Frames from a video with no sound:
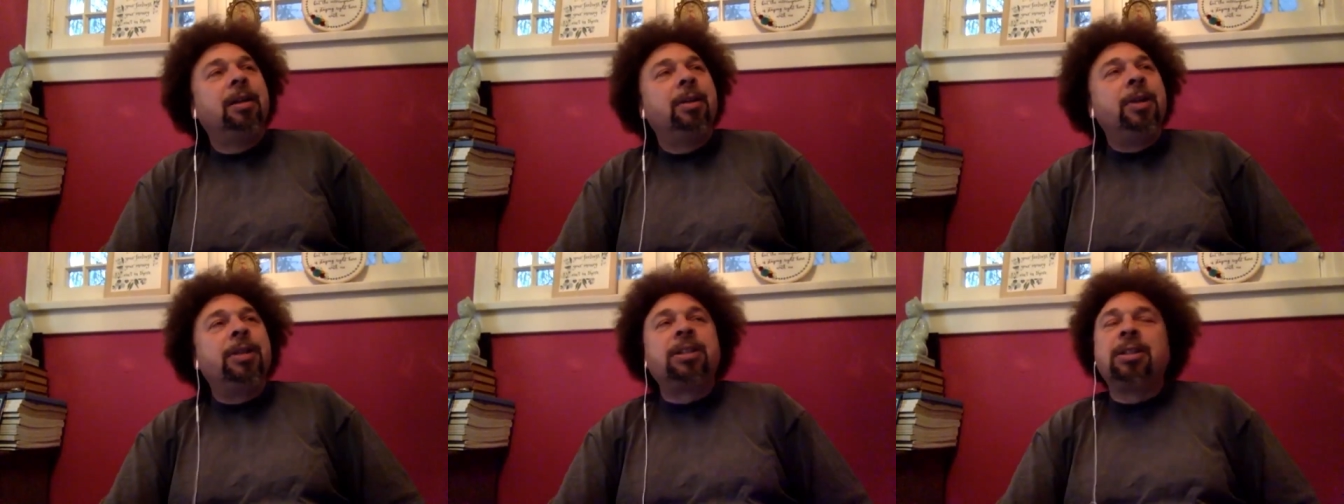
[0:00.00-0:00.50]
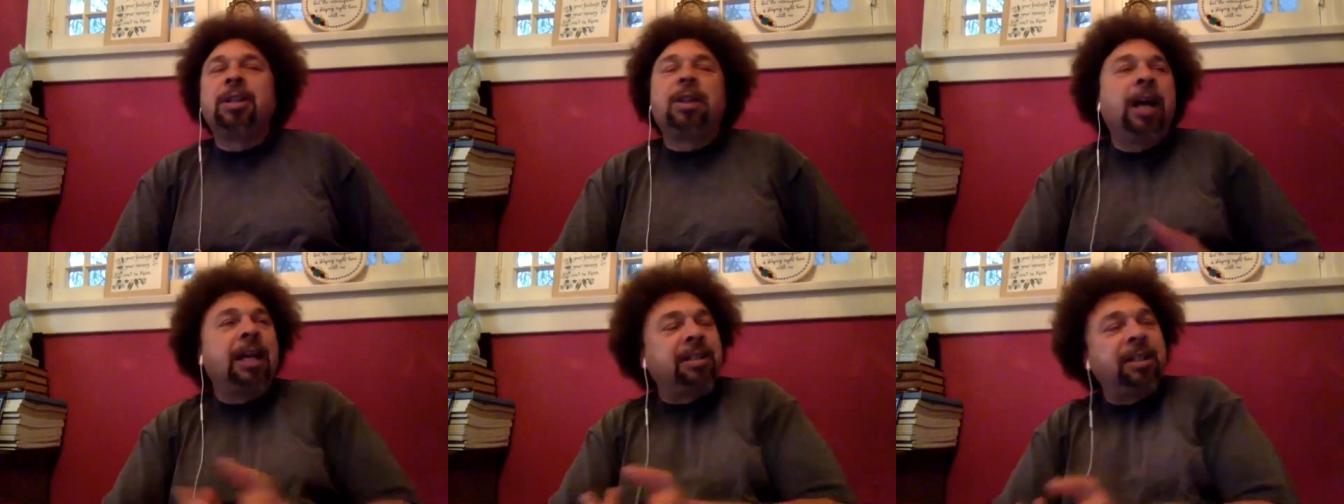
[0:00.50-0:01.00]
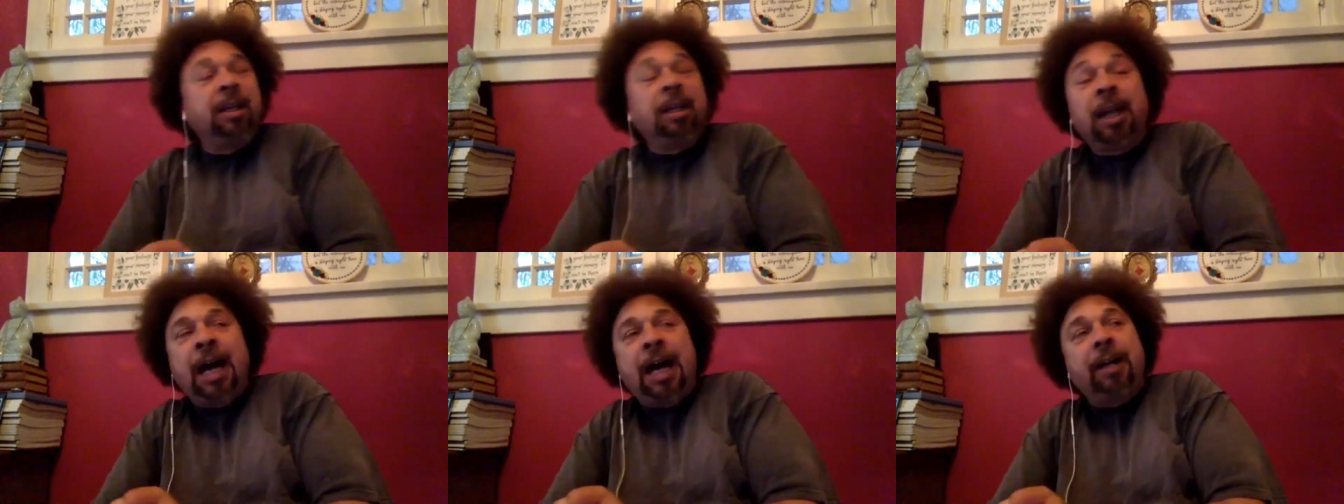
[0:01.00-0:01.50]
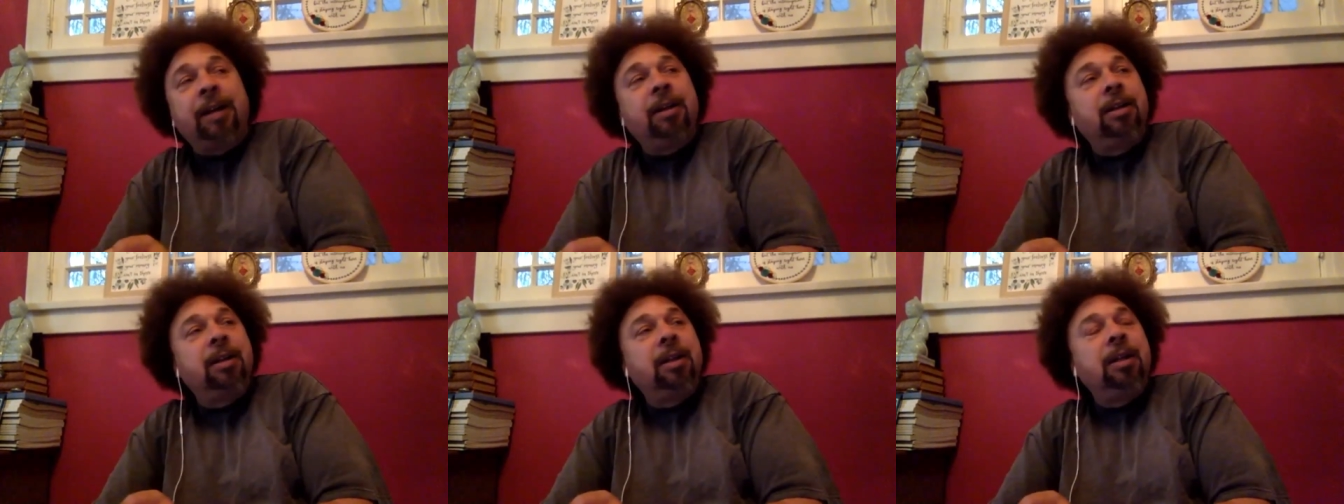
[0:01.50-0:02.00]
this is a thing I see a lot.
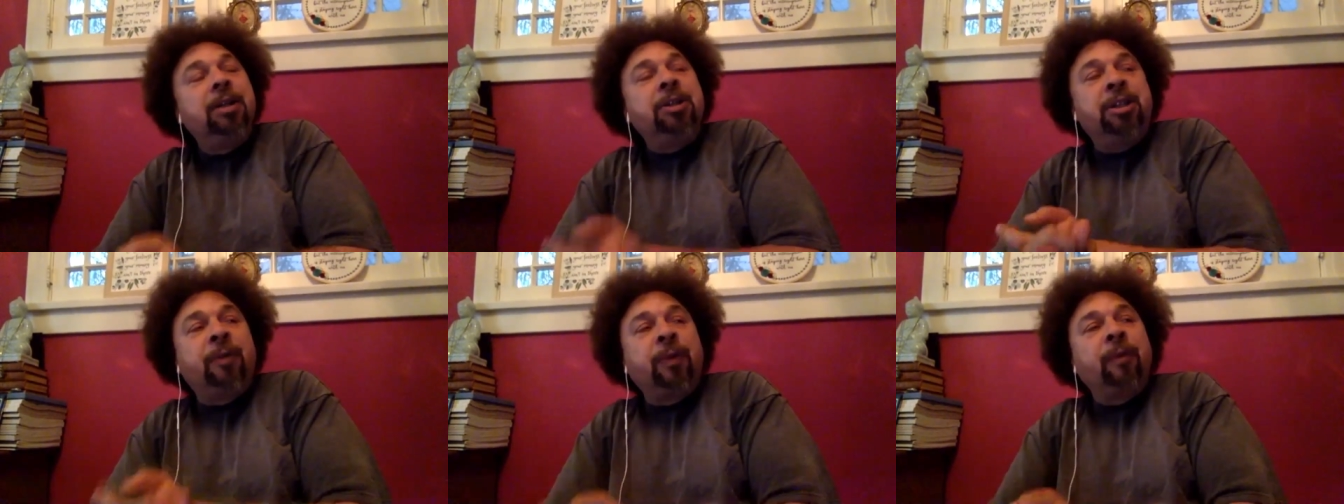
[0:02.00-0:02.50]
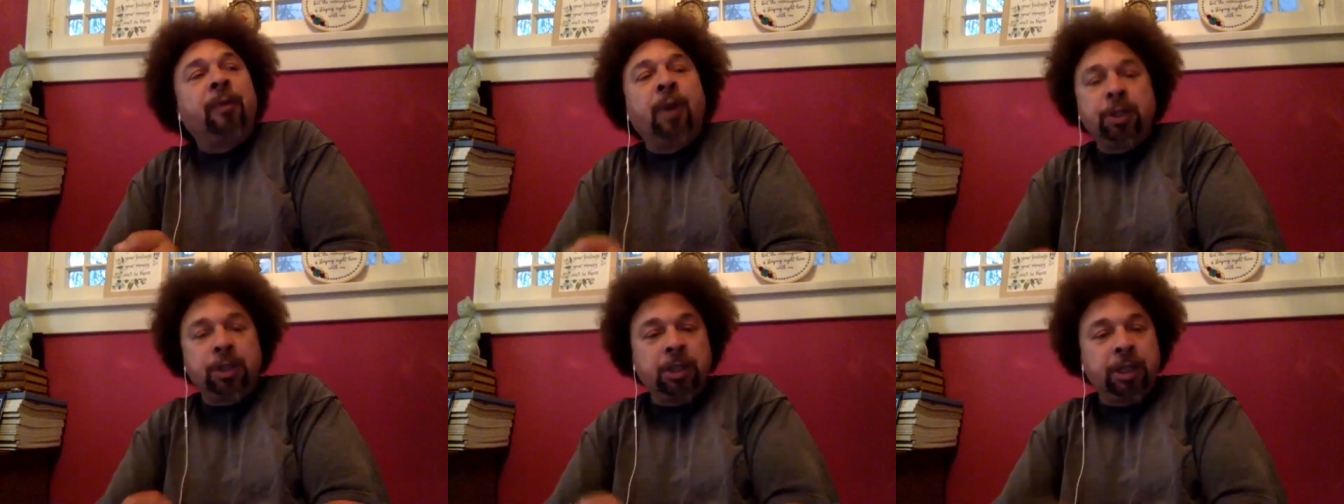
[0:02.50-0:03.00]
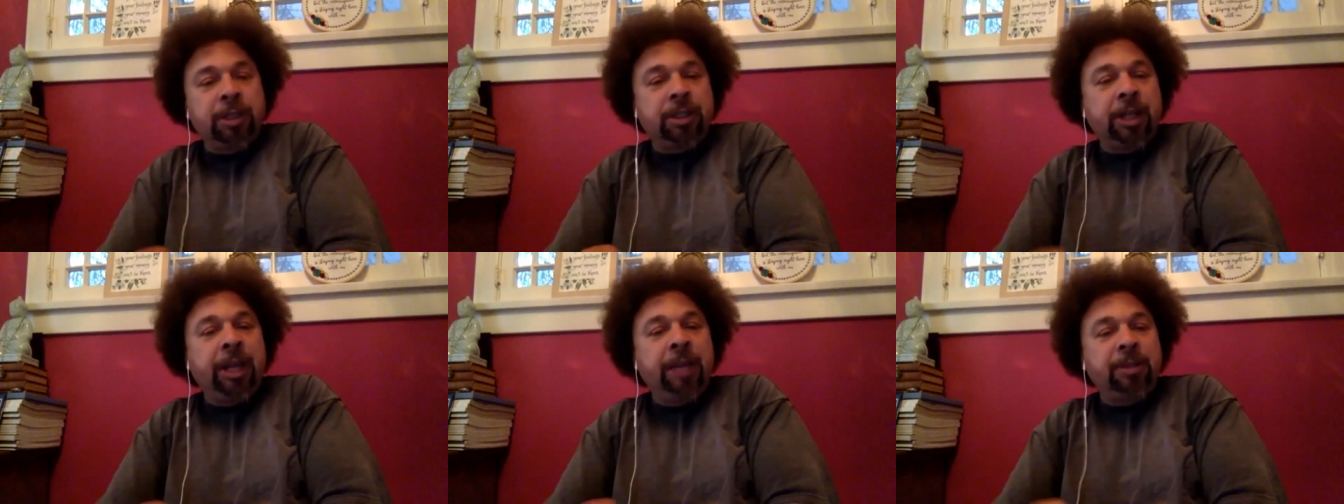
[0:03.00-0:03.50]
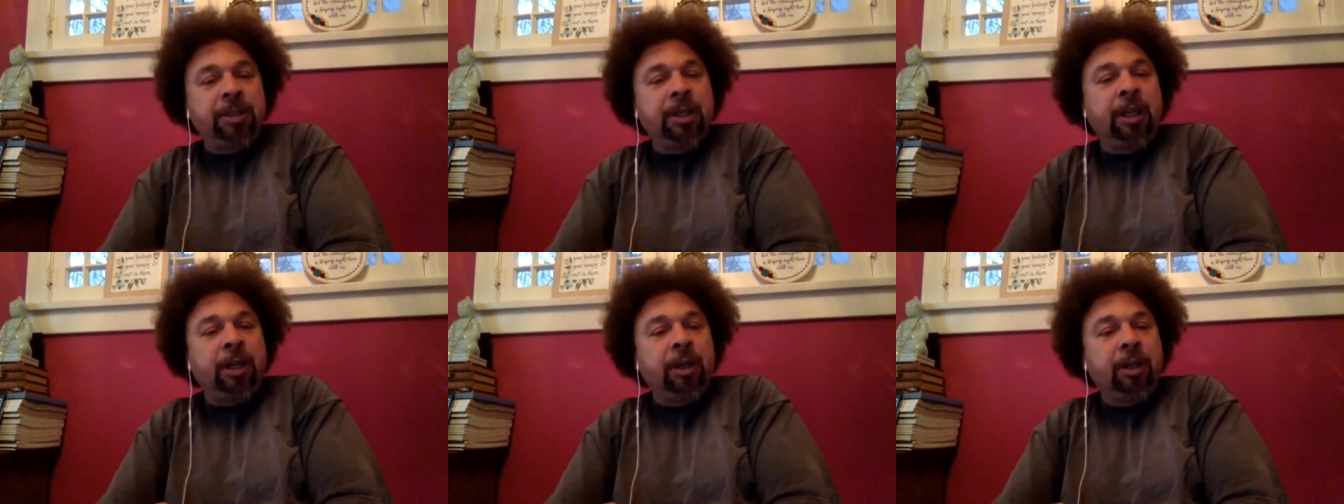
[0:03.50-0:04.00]
Different versions of the same
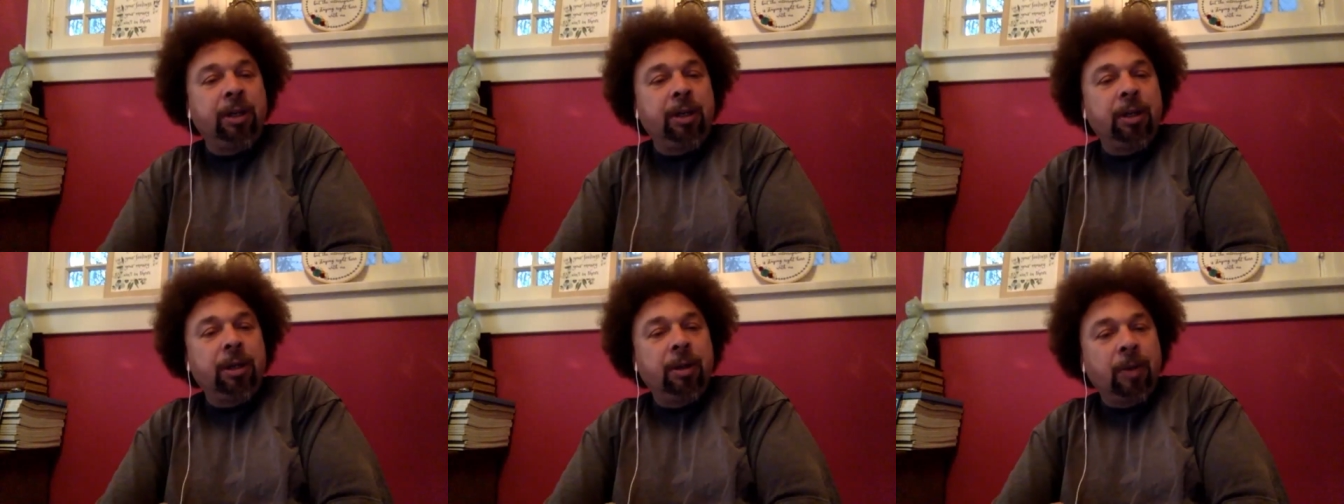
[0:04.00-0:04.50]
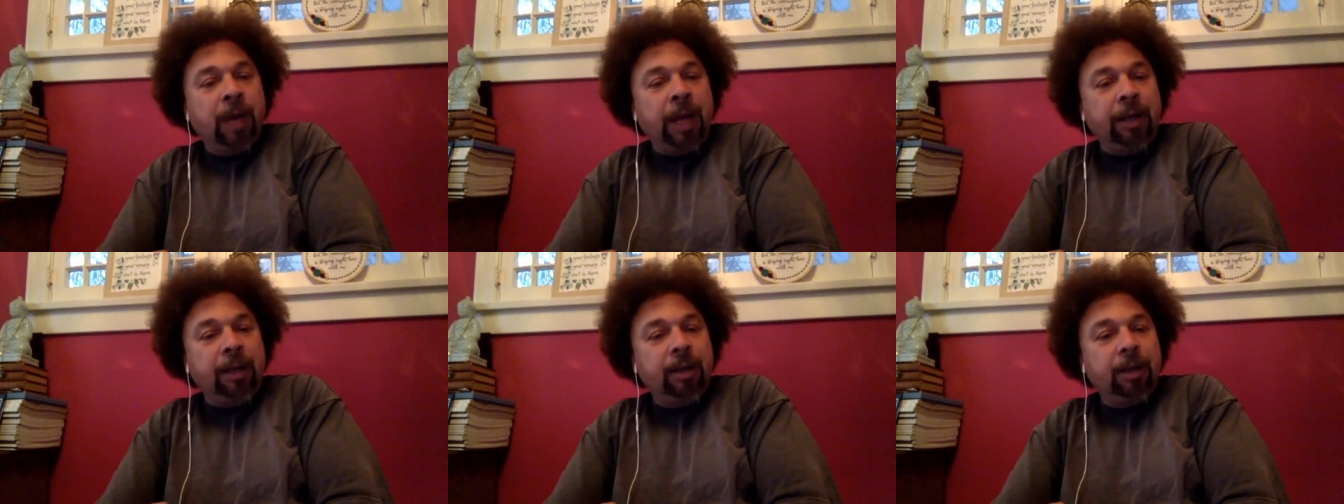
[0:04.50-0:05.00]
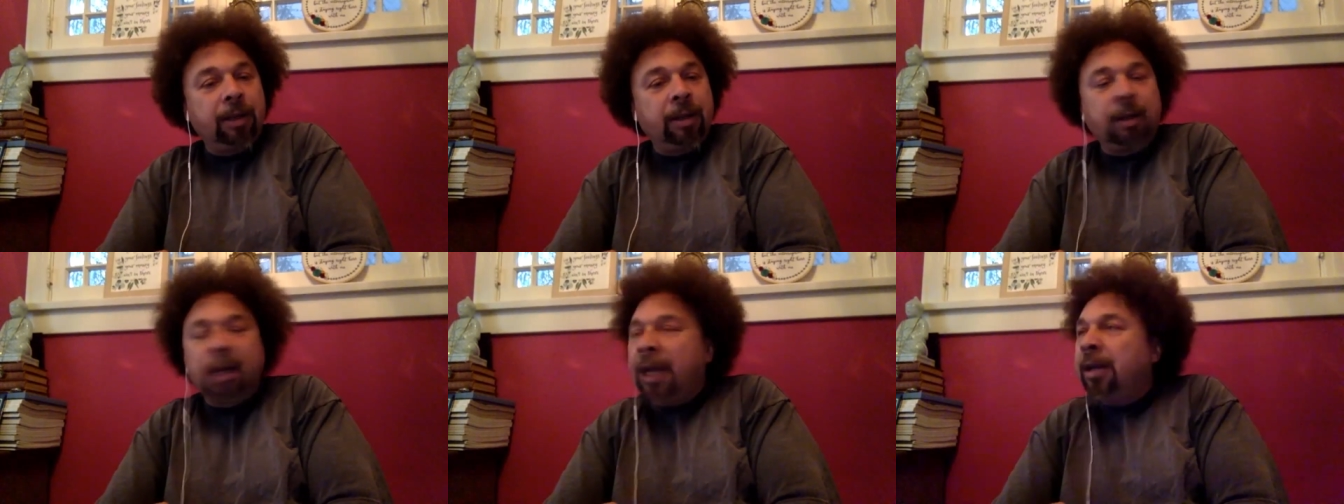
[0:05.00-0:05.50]
scene, right? Like,